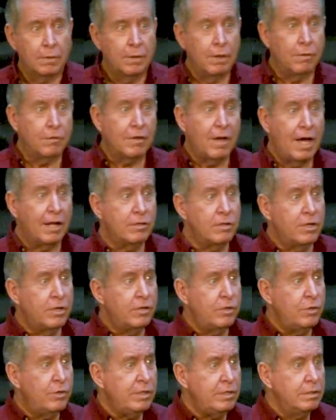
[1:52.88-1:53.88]
Is God going to
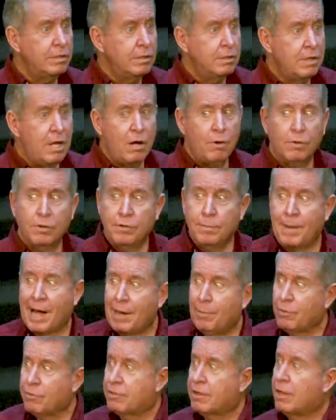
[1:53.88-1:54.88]
do it? No, the
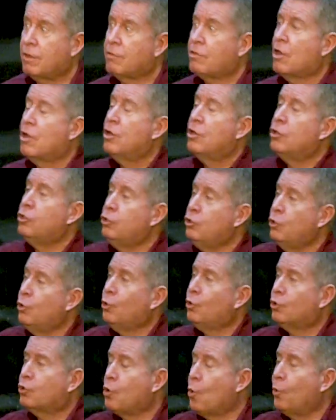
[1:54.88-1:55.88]
Bible says
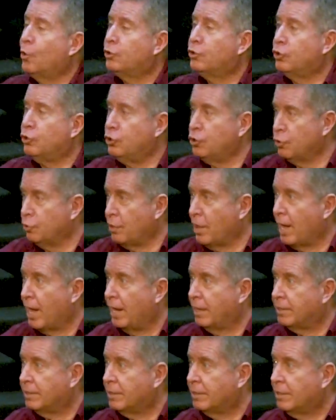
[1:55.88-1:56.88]
you're going to do
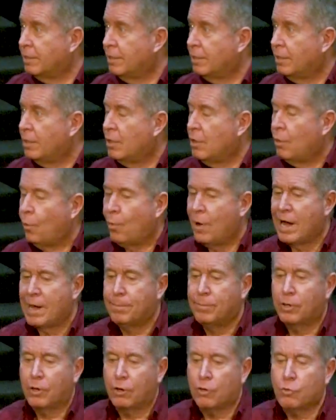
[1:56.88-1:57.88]
that. Why?
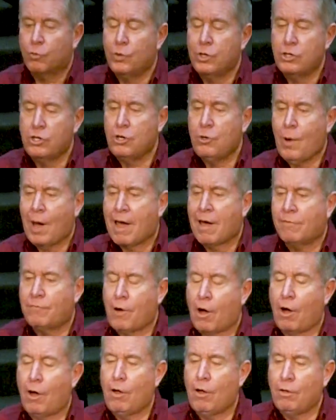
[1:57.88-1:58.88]
Because when you have
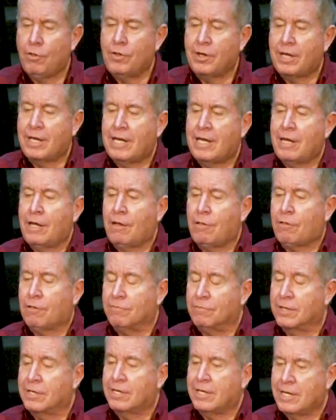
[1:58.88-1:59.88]
all the keys
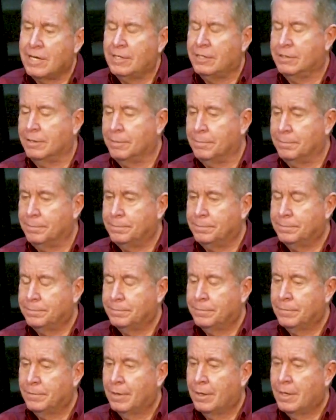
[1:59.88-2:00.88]
of the kingdom
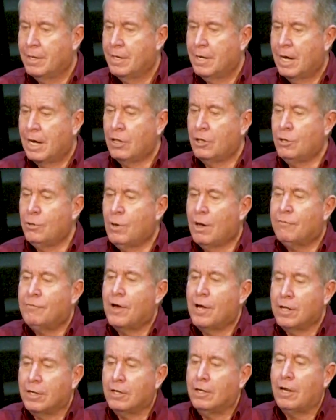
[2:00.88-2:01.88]
and you have
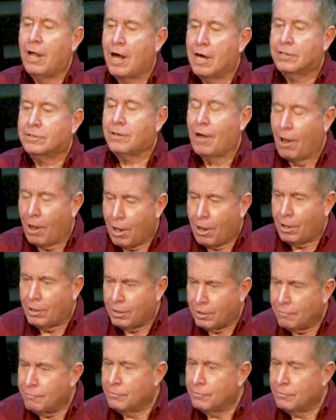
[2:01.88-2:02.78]
unlocked all